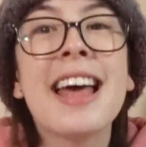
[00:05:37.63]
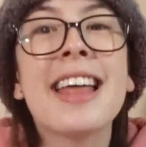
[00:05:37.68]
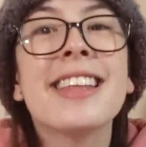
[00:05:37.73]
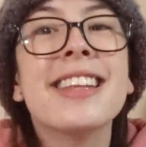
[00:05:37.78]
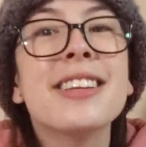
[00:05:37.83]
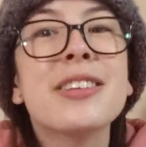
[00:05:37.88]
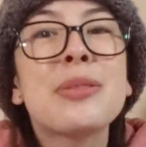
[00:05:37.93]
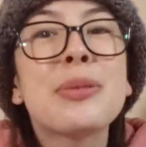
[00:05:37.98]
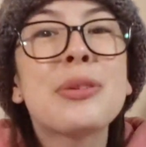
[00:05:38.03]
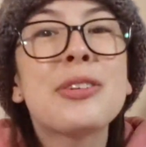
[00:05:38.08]

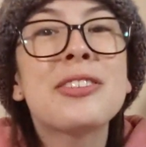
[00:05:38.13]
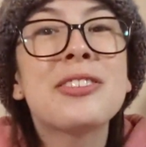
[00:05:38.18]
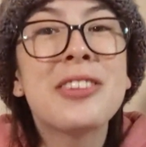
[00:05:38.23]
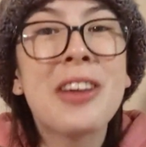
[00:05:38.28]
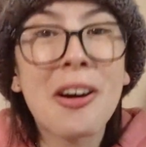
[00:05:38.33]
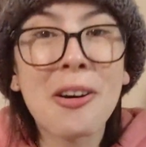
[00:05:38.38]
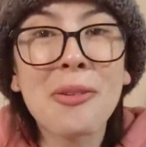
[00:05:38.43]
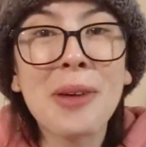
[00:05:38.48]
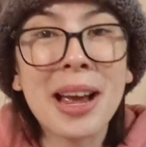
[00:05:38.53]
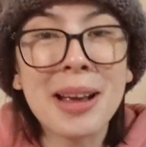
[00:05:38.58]
This will
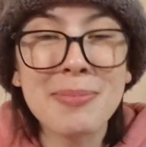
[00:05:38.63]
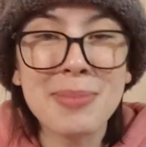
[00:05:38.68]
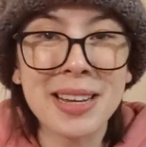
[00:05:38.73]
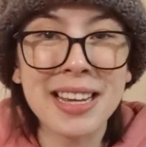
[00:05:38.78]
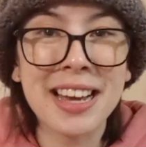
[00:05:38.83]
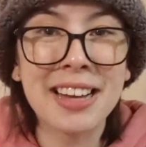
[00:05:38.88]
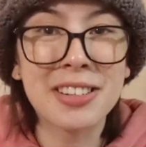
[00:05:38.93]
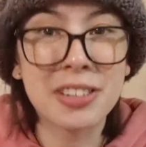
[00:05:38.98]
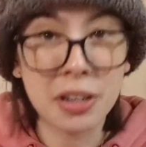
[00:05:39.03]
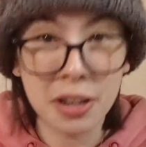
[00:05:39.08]
no way be
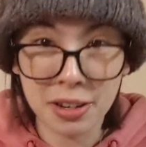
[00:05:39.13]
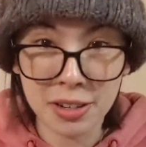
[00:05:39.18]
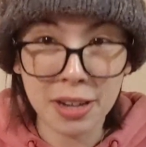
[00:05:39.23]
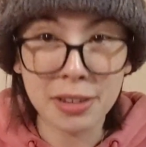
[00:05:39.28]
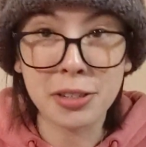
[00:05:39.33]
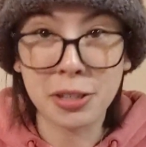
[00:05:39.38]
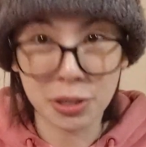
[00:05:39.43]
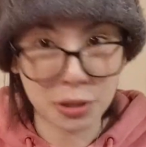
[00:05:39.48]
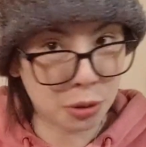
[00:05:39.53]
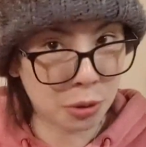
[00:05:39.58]
a
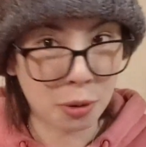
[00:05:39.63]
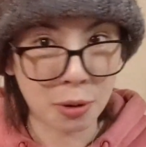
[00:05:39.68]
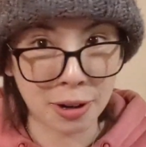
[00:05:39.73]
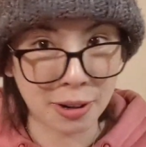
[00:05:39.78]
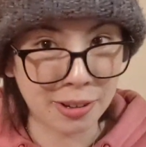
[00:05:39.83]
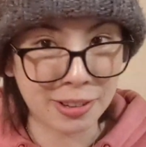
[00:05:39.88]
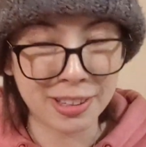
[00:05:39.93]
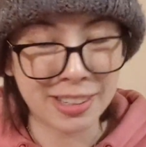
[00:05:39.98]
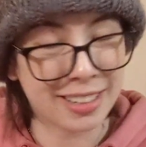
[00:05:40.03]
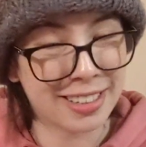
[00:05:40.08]

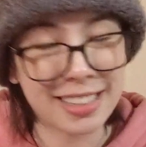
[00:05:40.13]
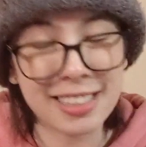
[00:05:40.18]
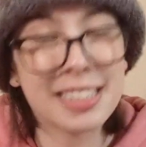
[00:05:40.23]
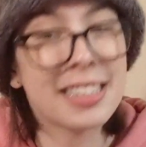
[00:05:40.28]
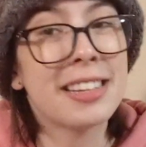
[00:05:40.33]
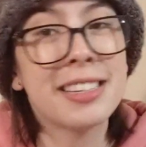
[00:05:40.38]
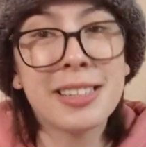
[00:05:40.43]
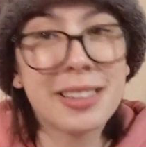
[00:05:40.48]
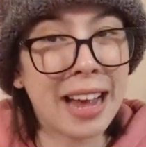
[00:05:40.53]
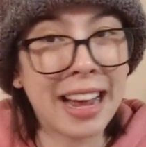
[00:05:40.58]
tutorial because
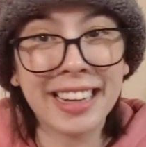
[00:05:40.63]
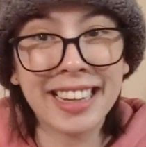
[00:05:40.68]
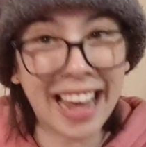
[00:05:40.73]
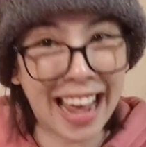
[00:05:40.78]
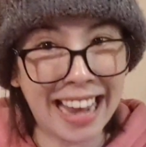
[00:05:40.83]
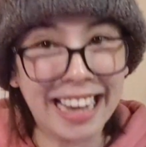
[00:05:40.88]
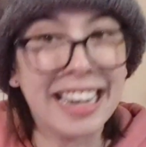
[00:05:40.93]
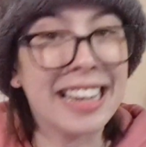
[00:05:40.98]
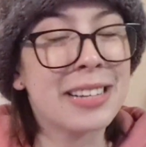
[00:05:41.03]
this is, again,